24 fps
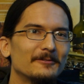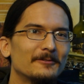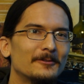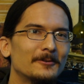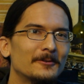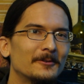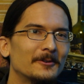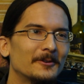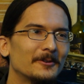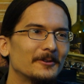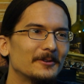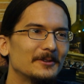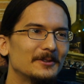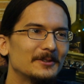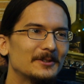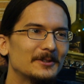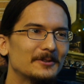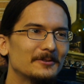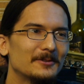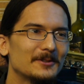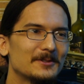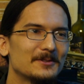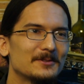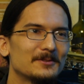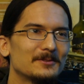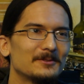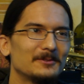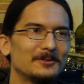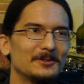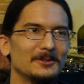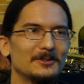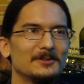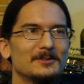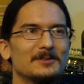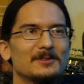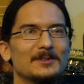for? You know, what's
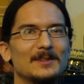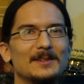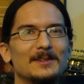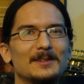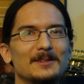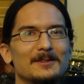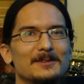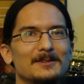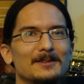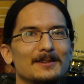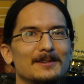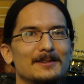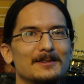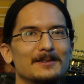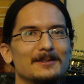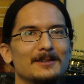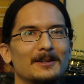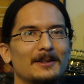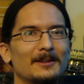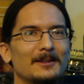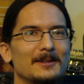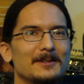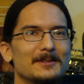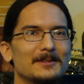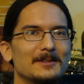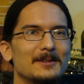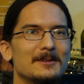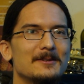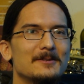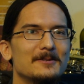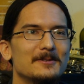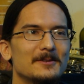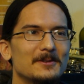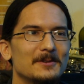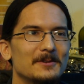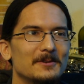good synthesis to
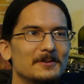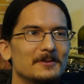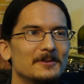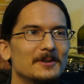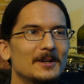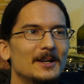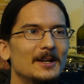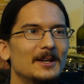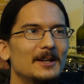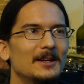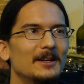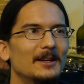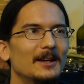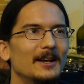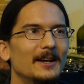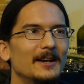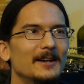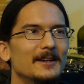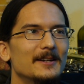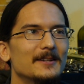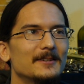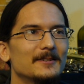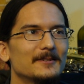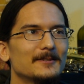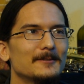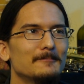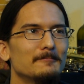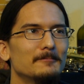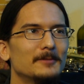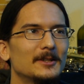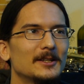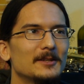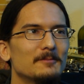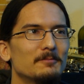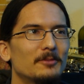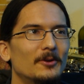listen to? And
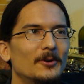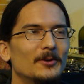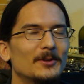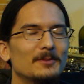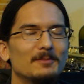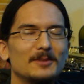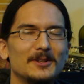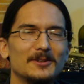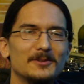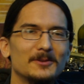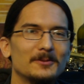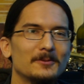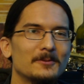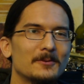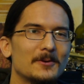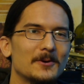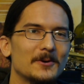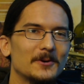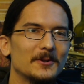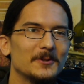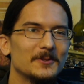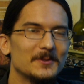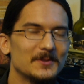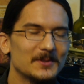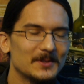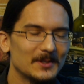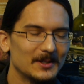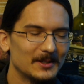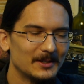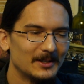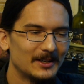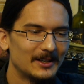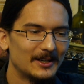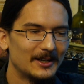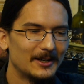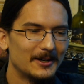somebody pointed me towards
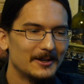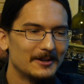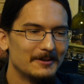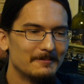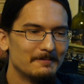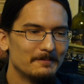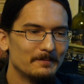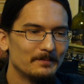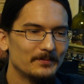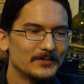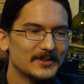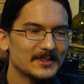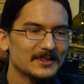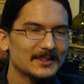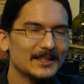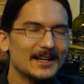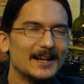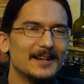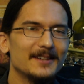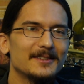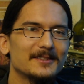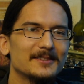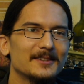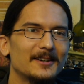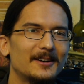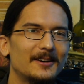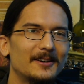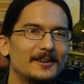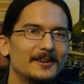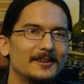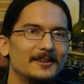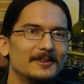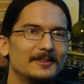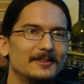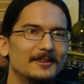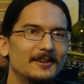
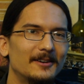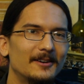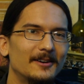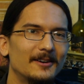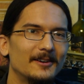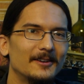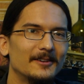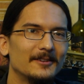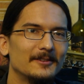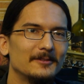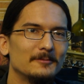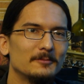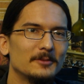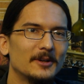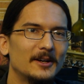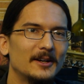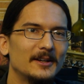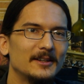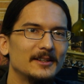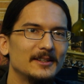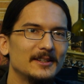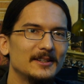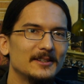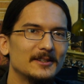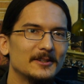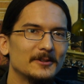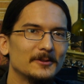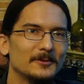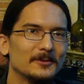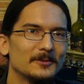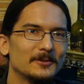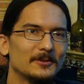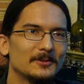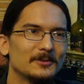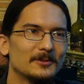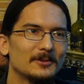Skysaw on Brian
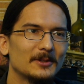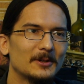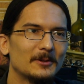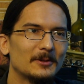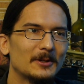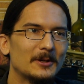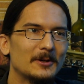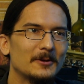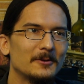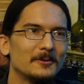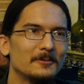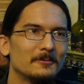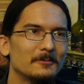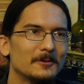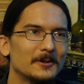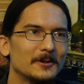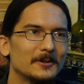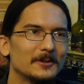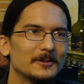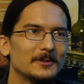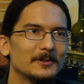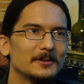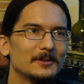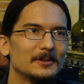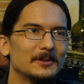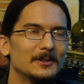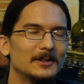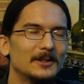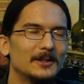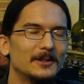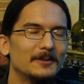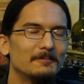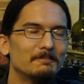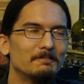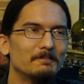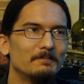Eno's solo work,
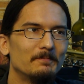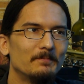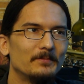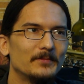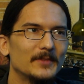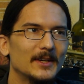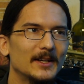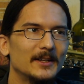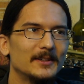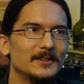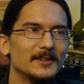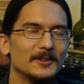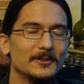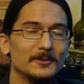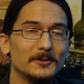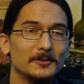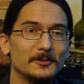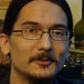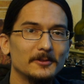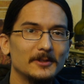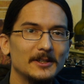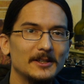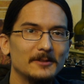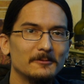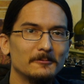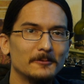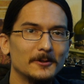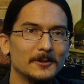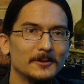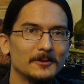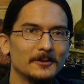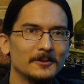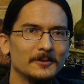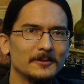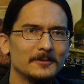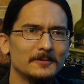Another Green
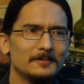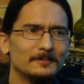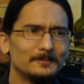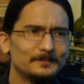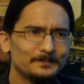World.